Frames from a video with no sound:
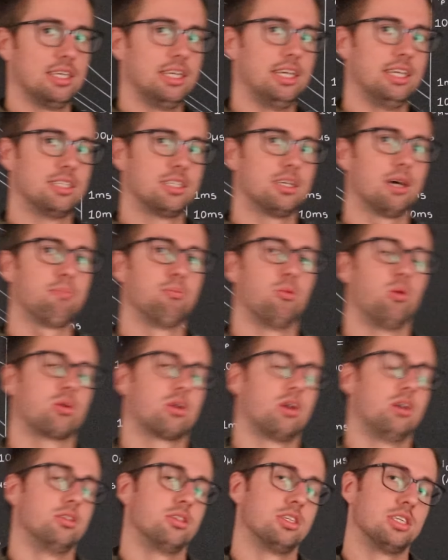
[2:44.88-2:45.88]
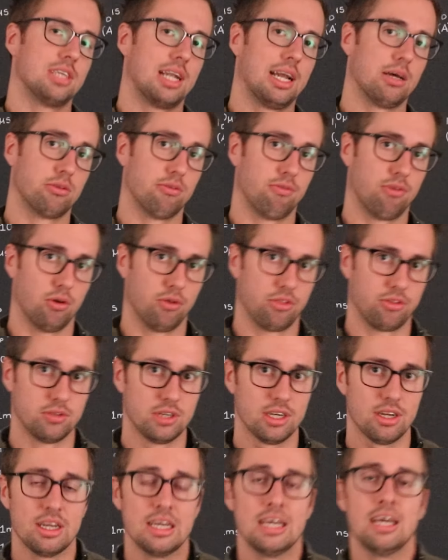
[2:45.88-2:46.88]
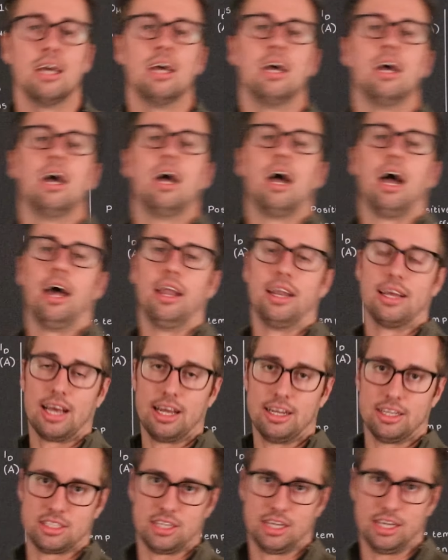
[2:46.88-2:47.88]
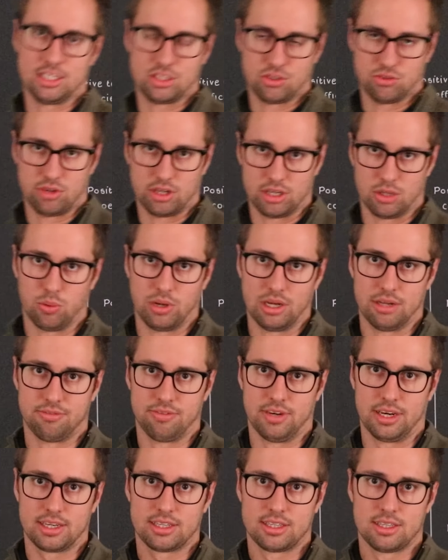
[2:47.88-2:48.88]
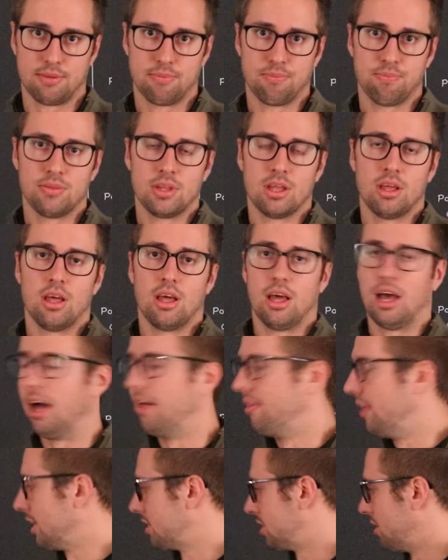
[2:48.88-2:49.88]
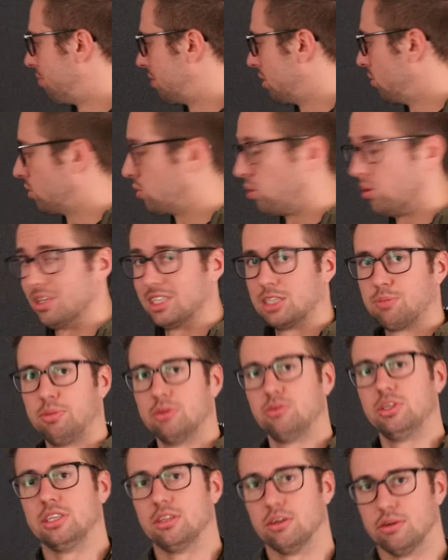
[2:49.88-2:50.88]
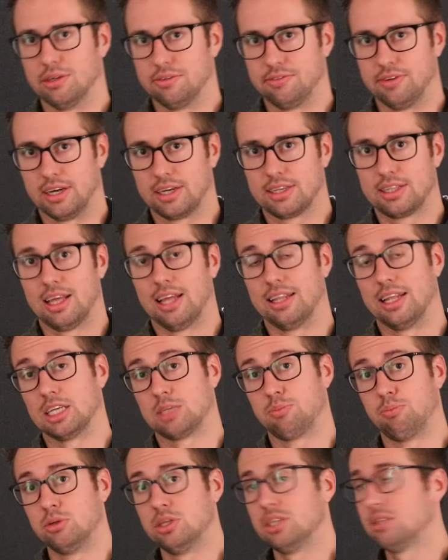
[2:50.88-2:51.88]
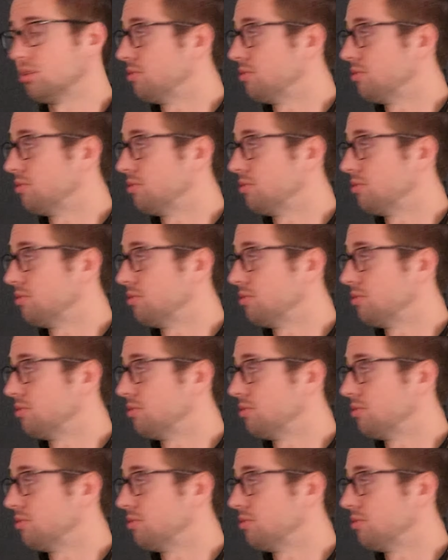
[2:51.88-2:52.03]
it heats up, more current is allowed to flow through it. And again, it's a runaway effect. And that's something we call the Pareto effect. And that Pareto